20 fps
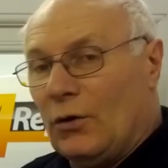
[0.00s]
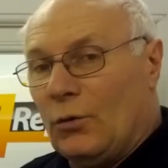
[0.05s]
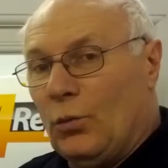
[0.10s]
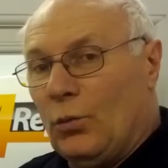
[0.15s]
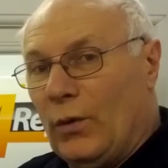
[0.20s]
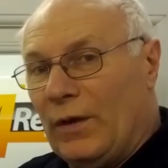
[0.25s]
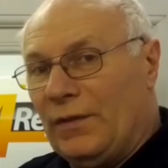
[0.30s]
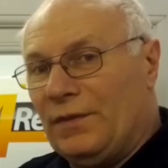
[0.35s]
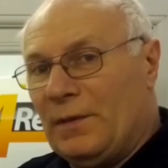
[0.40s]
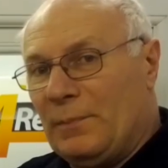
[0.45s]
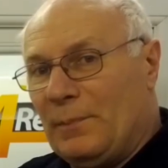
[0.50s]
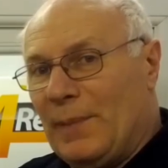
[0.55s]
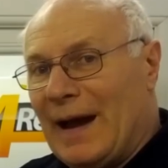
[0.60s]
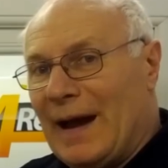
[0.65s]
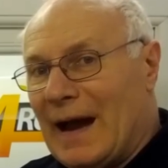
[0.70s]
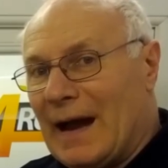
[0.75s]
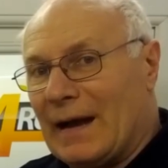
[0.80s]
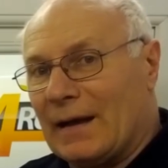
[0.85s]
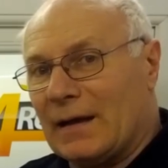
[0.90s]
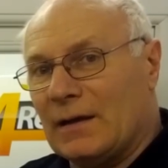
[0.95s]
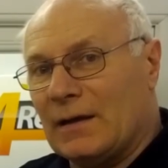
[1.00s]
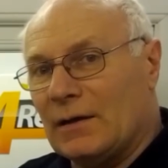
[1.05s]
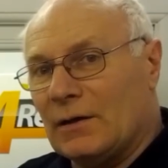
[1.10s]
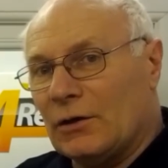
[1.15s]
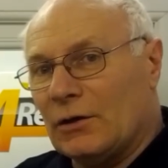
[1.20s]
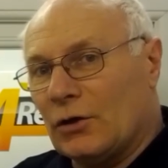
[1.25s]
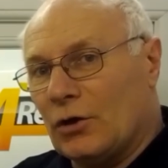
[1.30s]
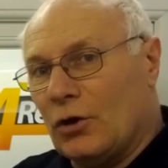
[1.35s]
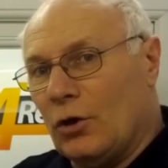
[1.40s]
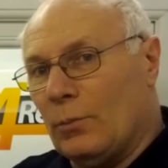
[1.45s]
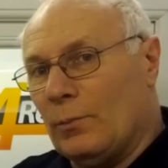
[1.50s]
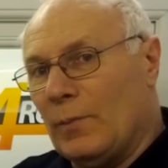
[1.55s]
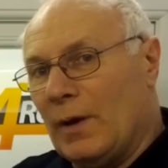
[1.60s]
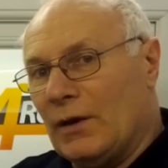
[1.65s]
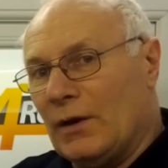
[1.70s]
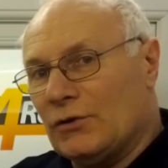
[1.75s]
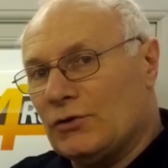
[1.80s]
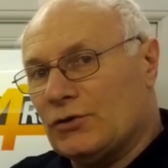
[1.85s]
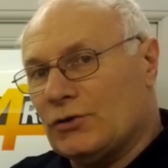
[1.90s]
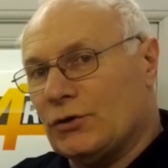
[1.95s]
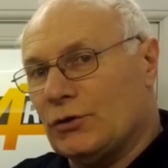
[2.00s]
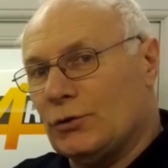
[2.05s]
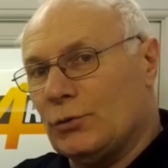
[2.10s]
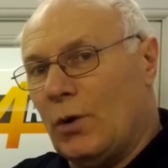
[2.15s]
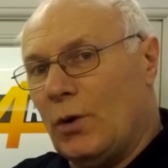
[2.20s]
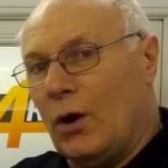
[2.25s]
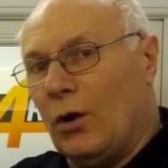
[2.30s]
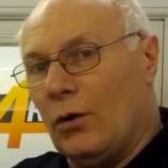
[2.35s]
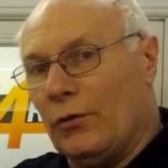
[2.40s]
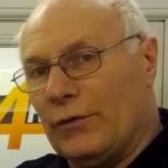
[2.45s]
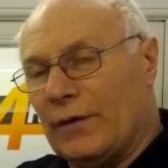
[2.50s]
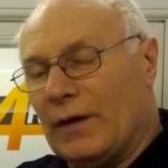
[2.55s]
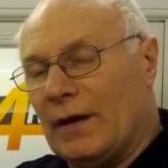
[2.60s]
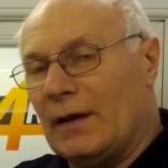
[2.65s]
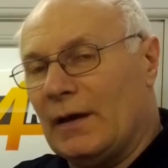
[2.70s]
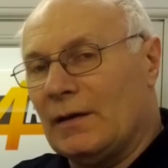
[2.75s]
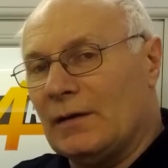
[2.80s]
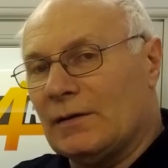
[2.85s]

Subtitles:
with the pack come two other